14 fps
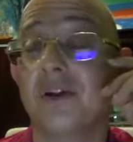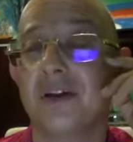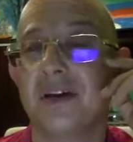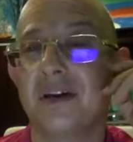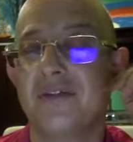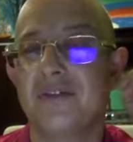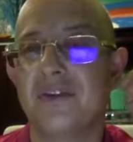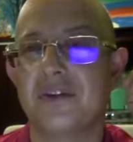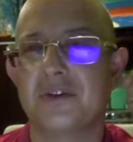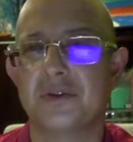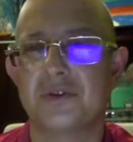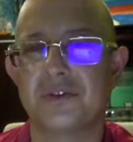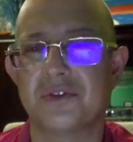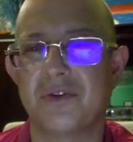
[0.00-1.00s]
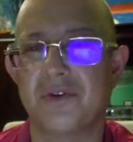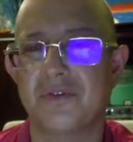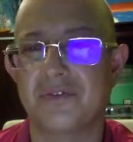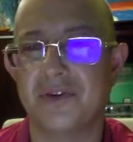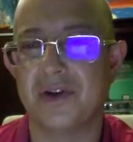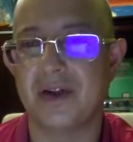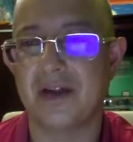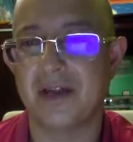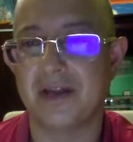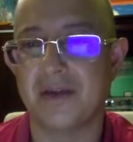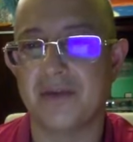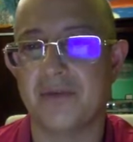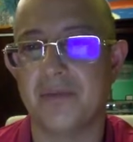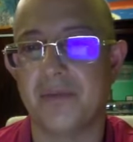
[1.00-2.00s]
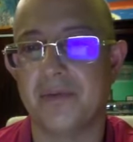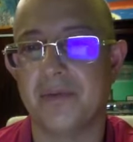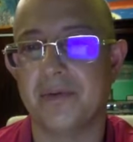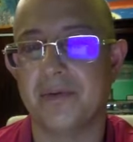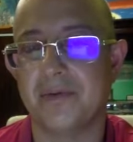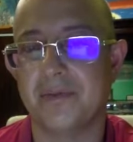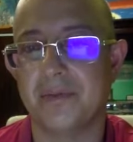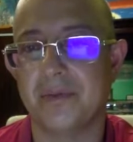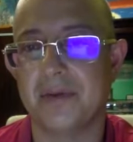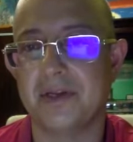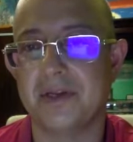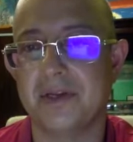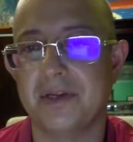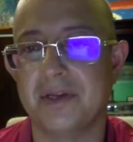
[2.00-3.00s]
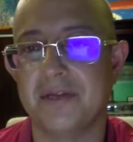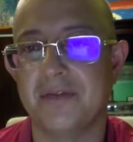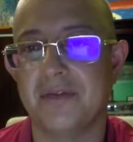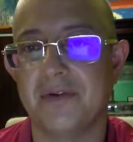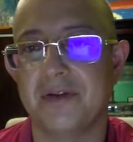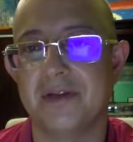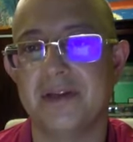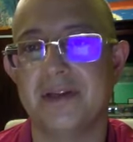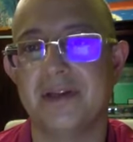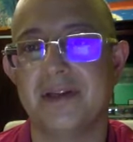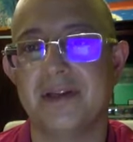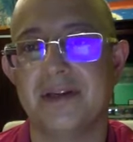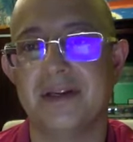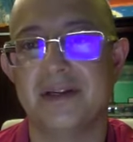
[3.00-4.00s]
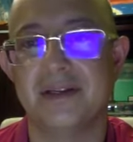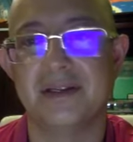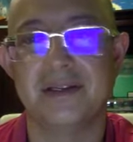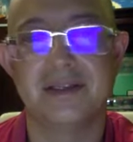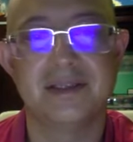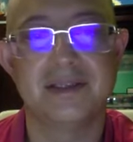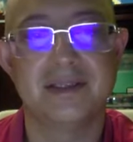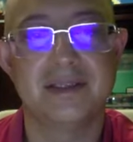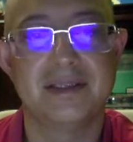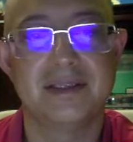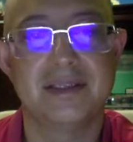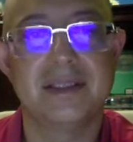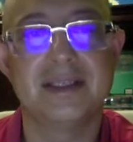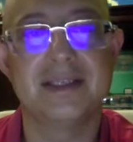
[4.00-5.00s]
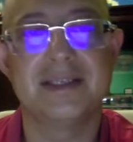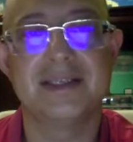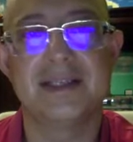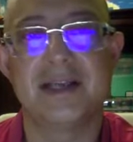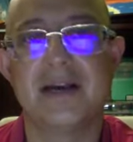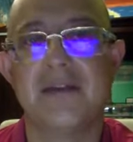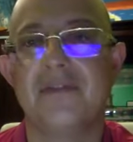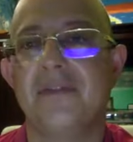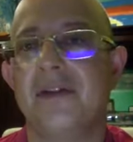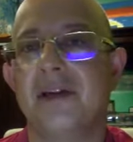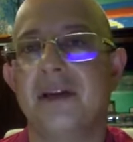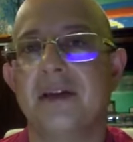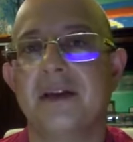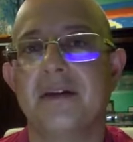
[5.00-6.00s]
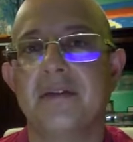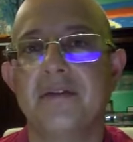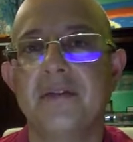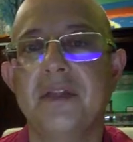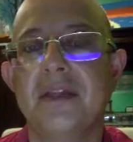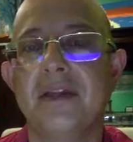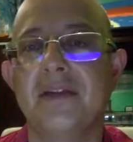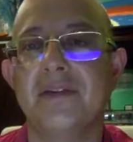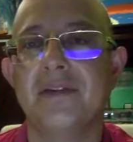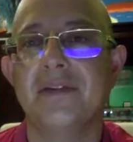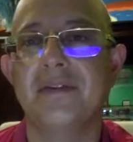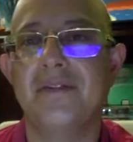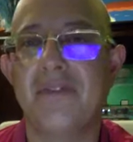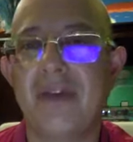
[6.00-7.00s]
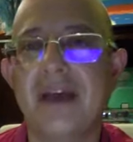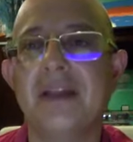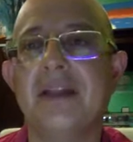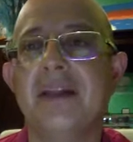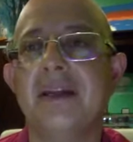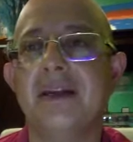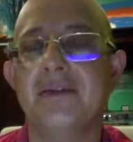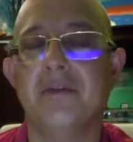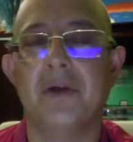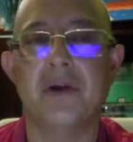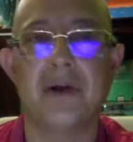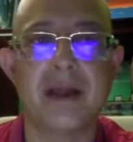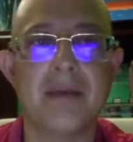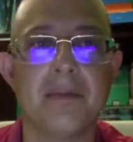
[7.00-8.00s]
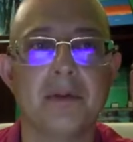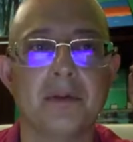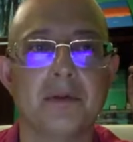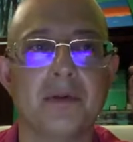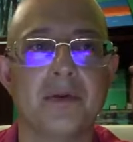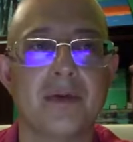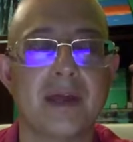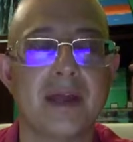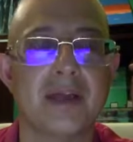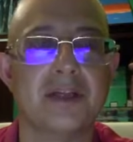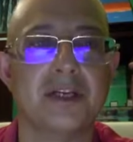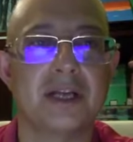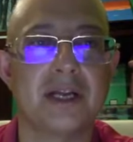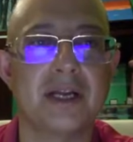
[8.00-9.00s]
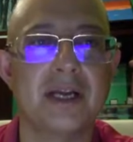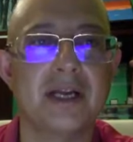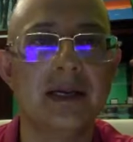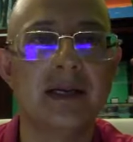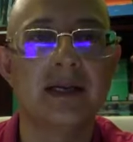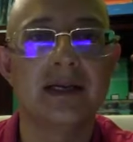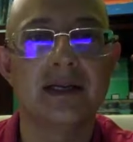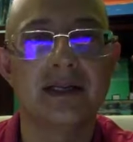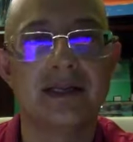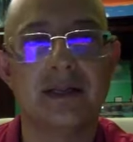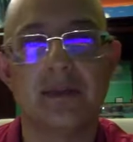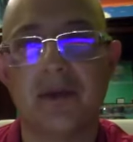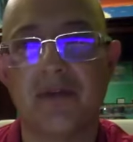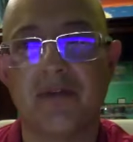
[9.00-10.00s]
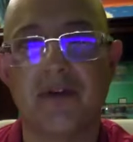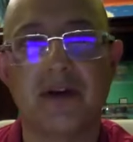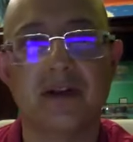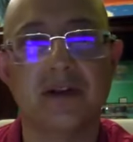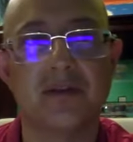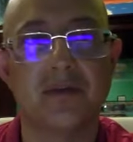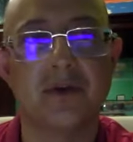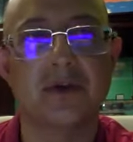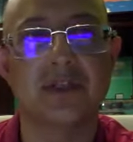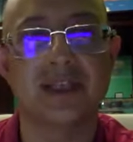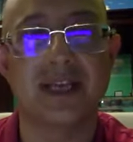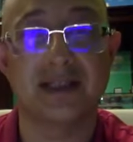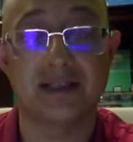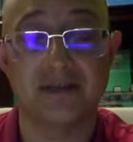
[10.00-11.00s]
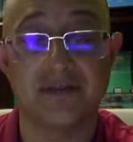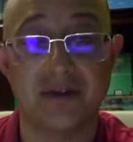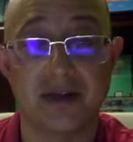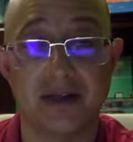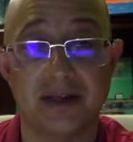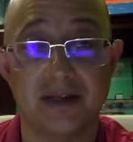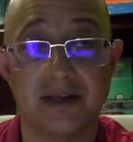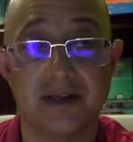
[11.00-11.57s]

a half years of trying, of printing different stuff, like we finally were able to create Giclee that my father was satisfied.